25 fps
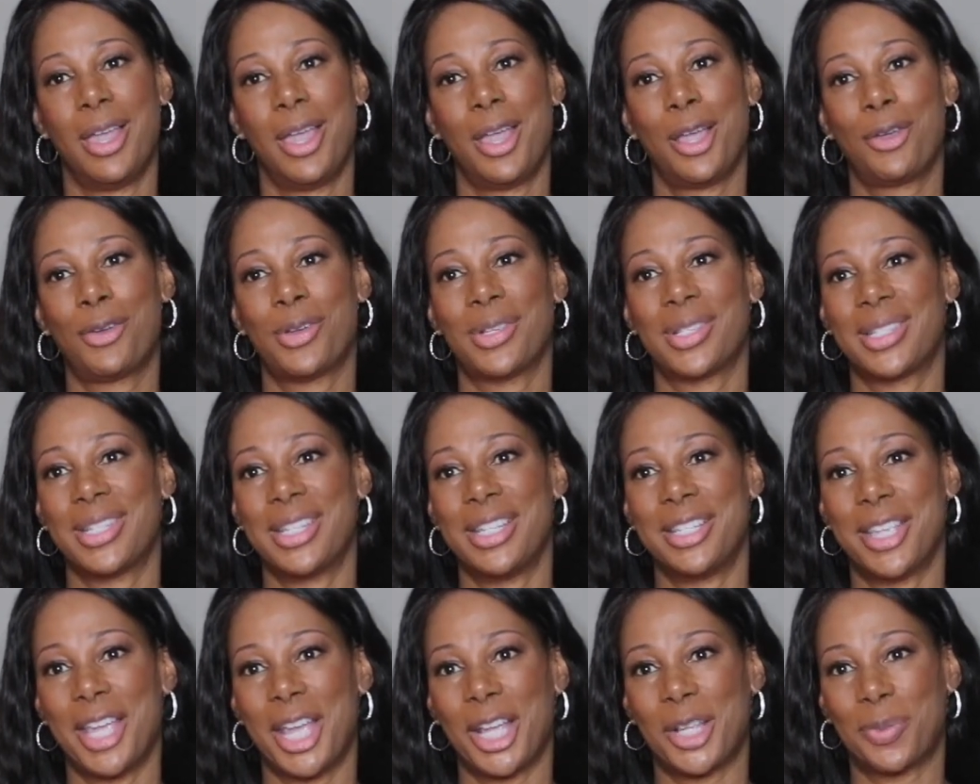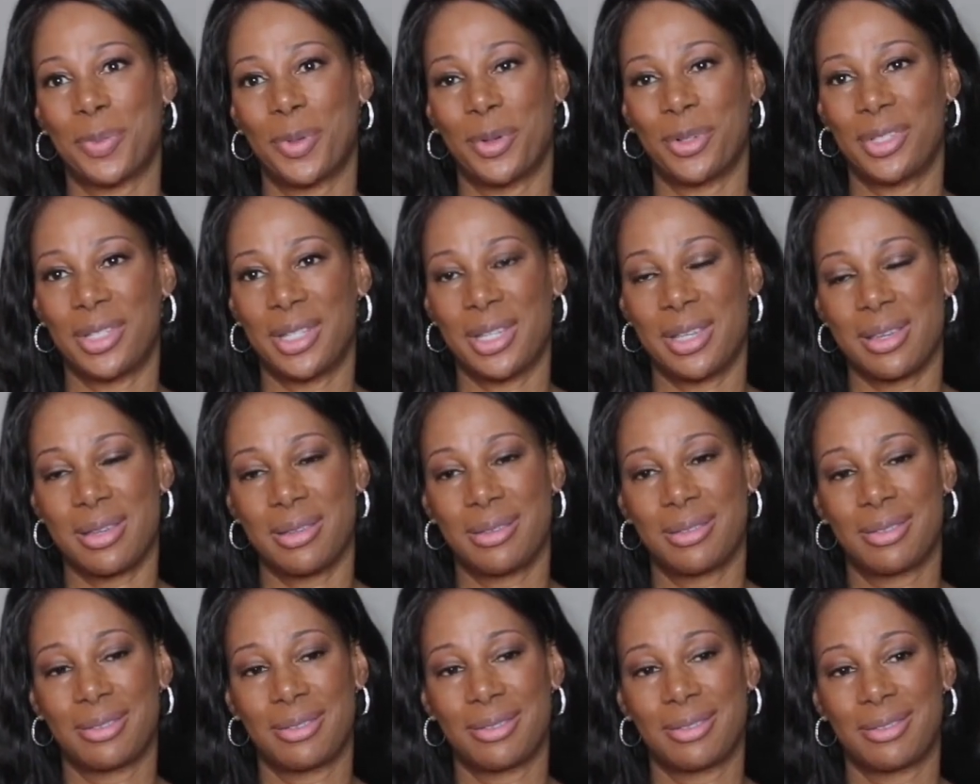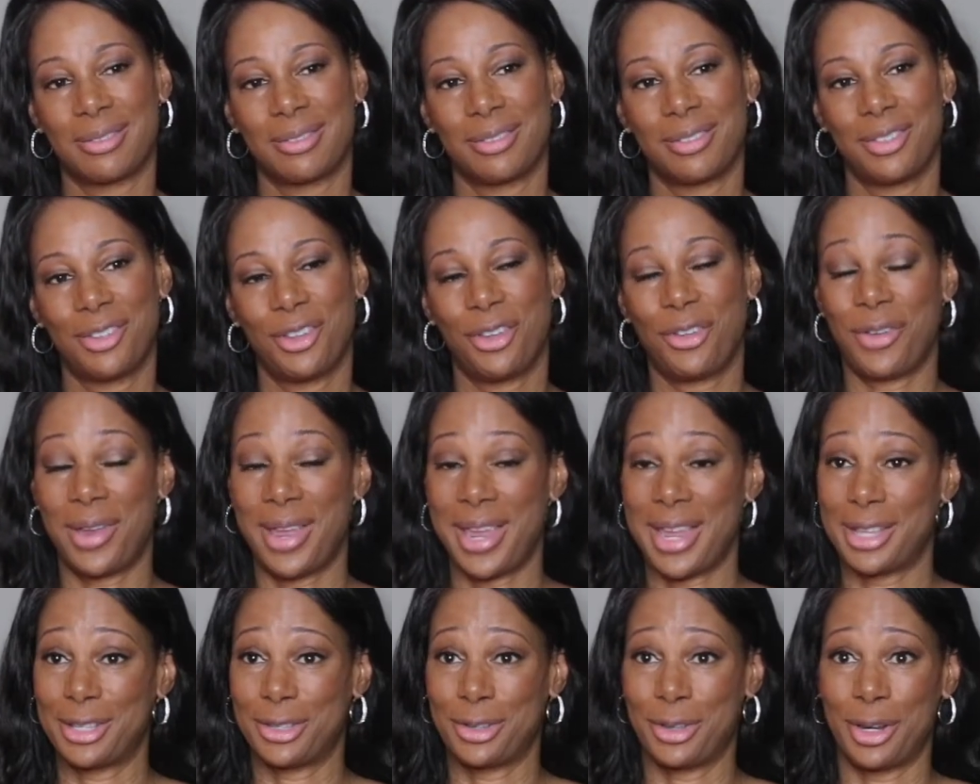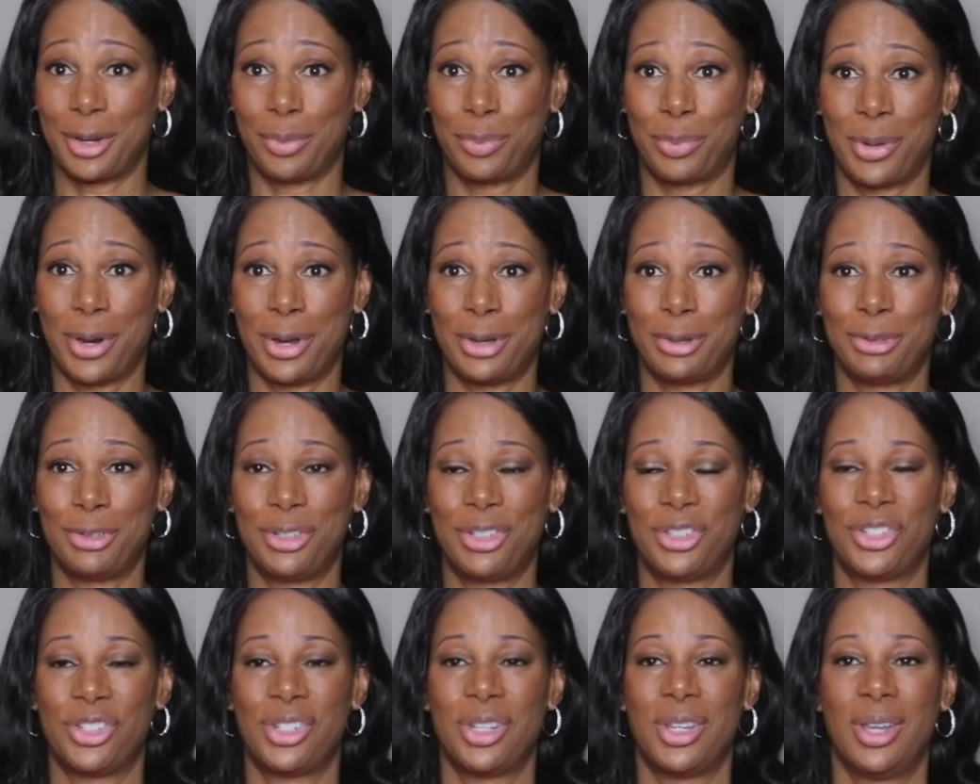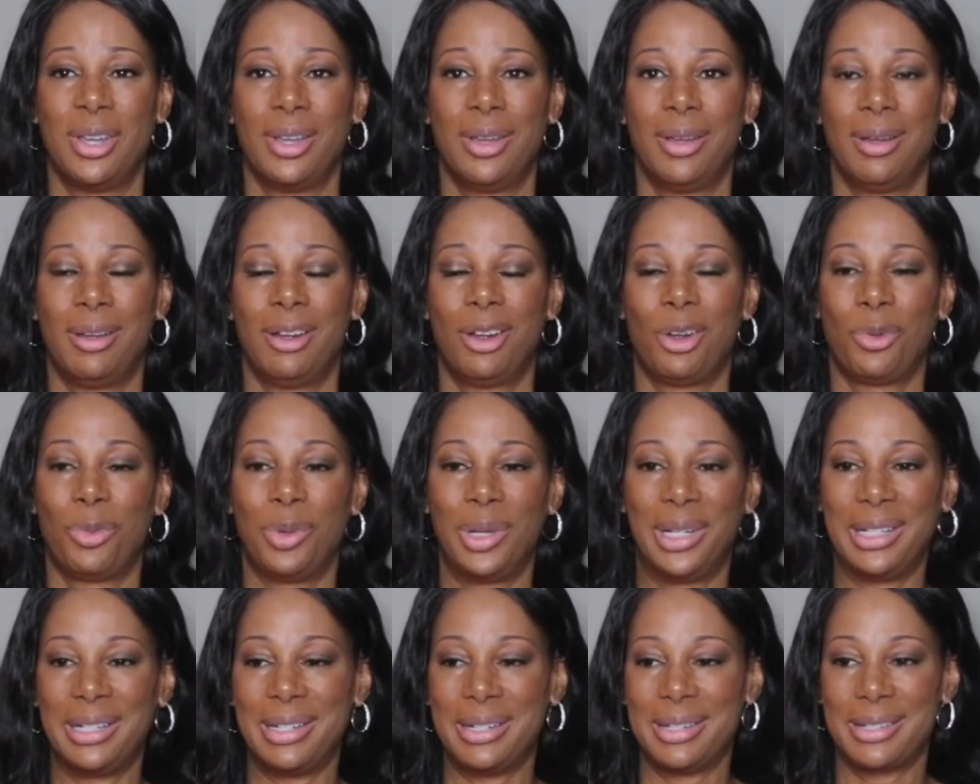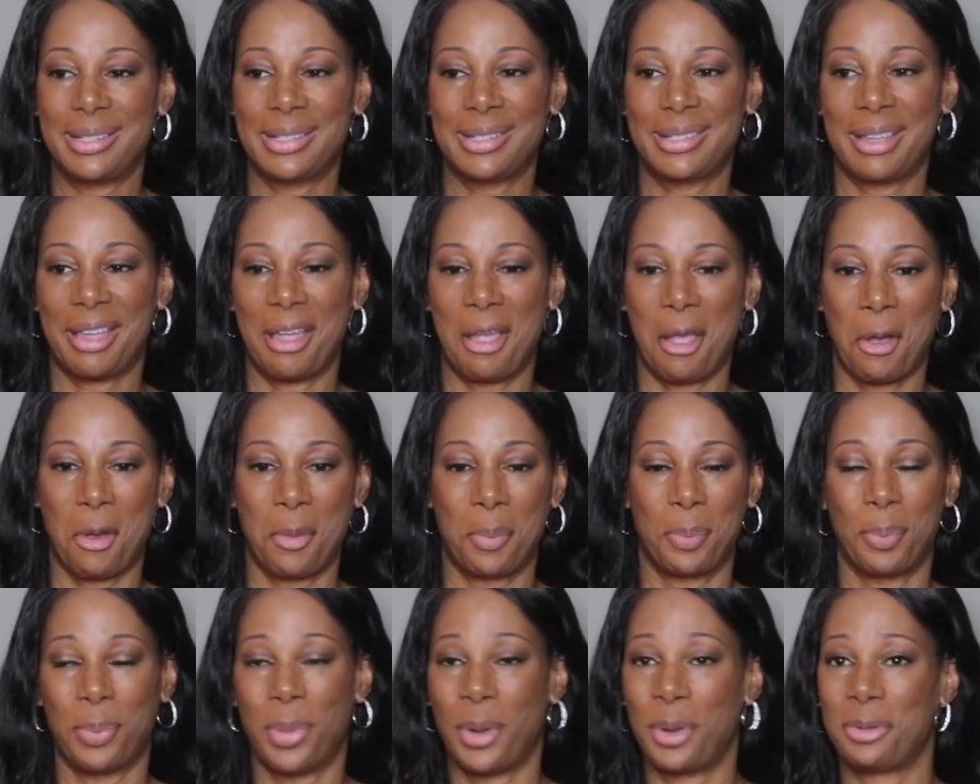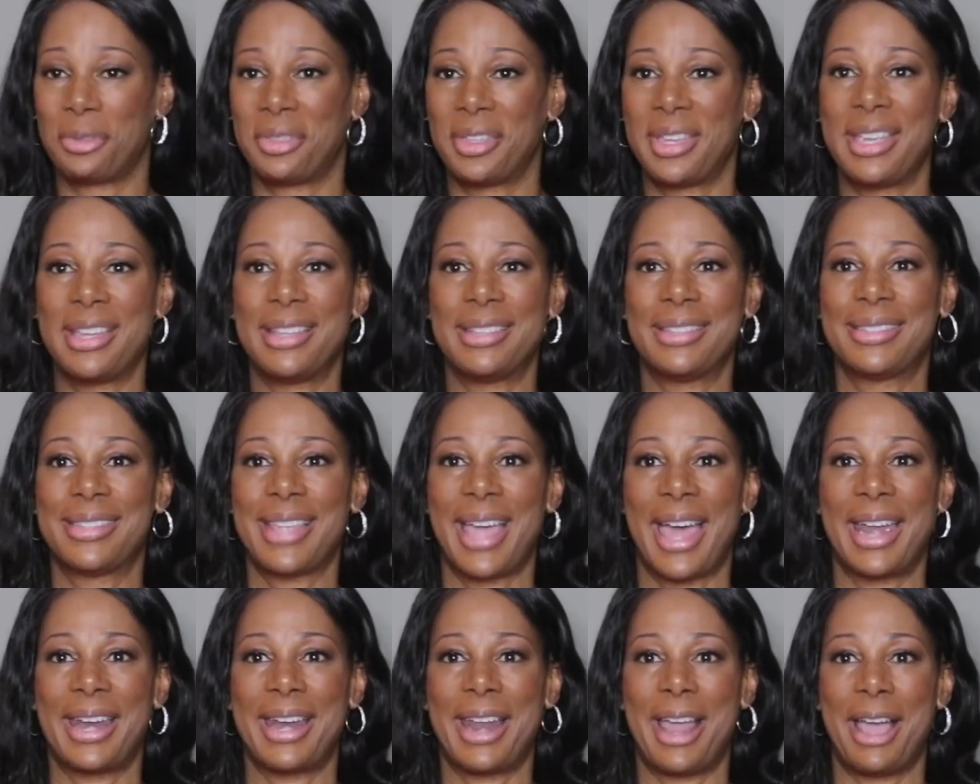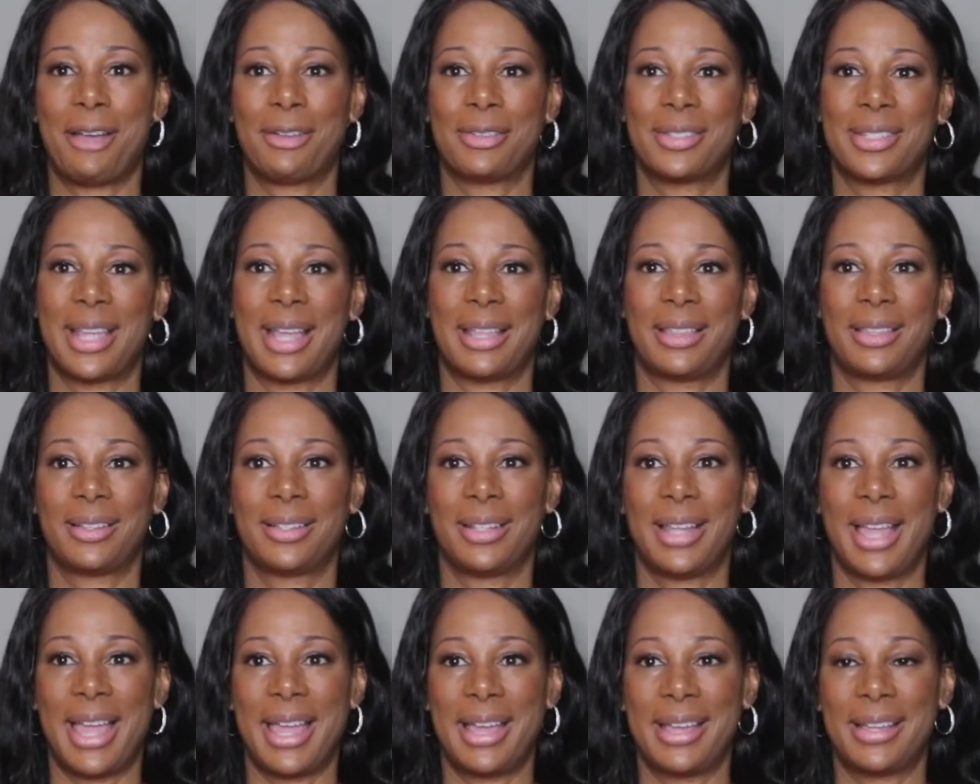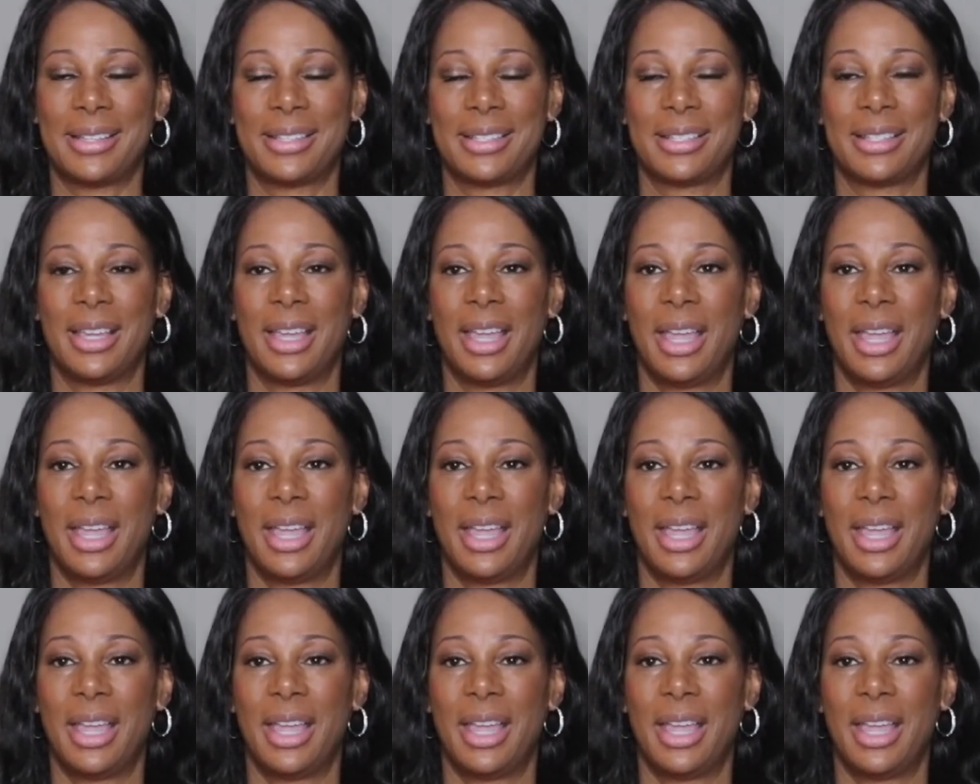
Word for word: Christine's expertise, her hands-on approach, her willingness to help both inside and outside the class.